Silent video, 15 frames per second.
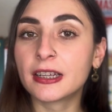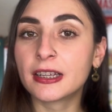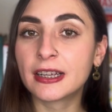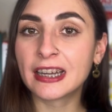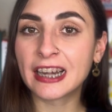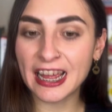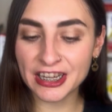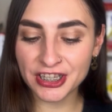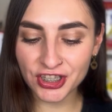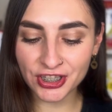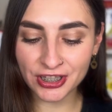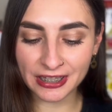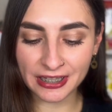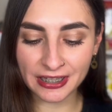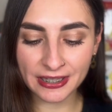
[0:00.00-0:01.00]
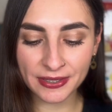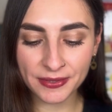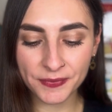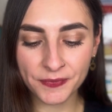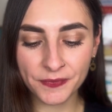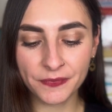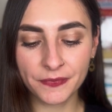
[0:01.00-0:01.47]
grzeczny,
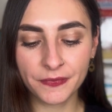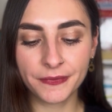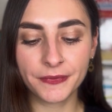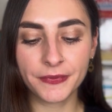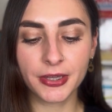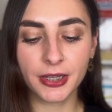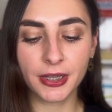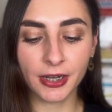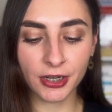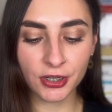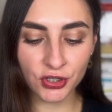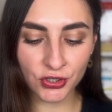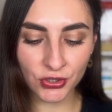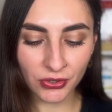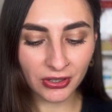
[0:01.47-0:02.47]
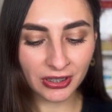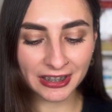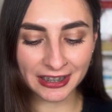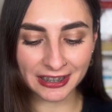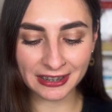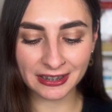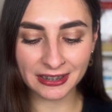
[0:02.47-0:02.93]

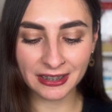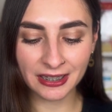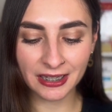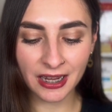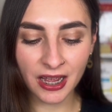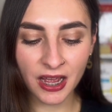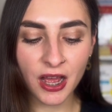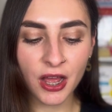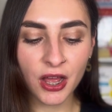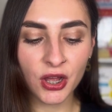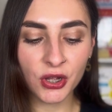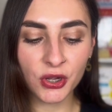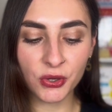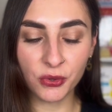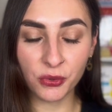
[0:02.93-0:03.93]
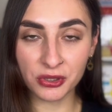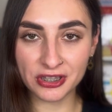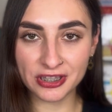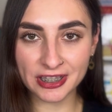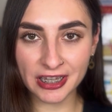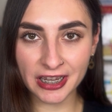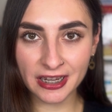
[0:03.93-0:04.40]
grężoły,
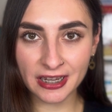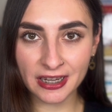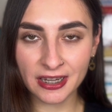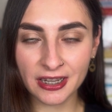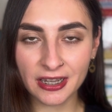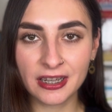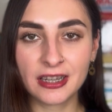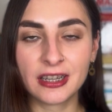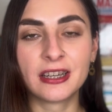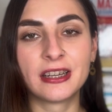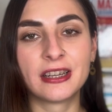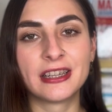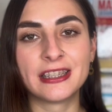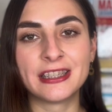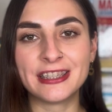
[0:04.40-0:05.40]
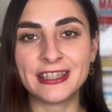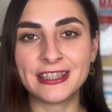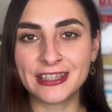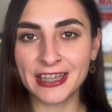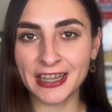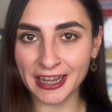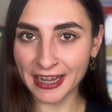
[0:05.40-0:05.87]
gudzyk,
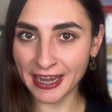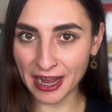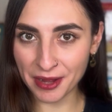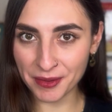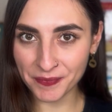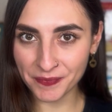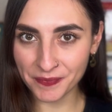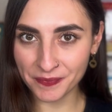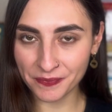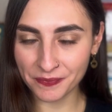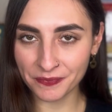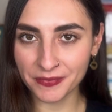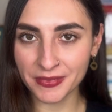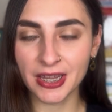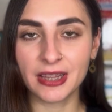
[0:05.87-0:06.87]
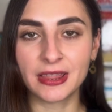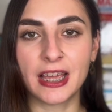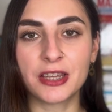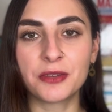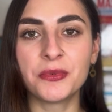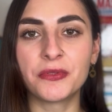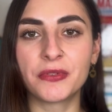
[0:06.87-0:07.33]
dzyga.
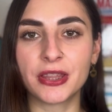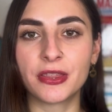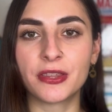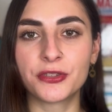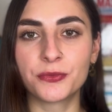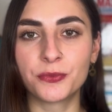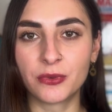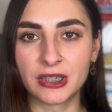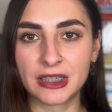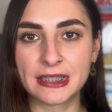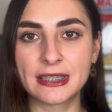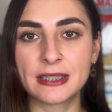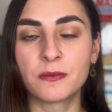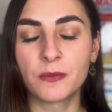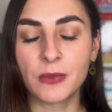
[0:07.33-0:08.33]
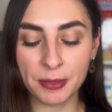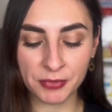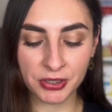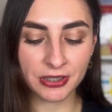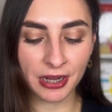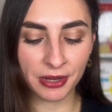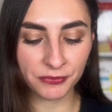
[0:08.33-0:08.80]
Let me read these words one
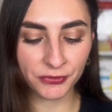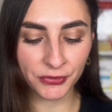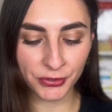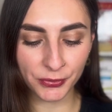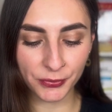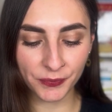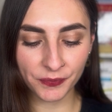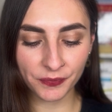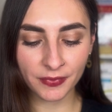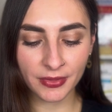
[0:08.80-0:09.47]
more time for you.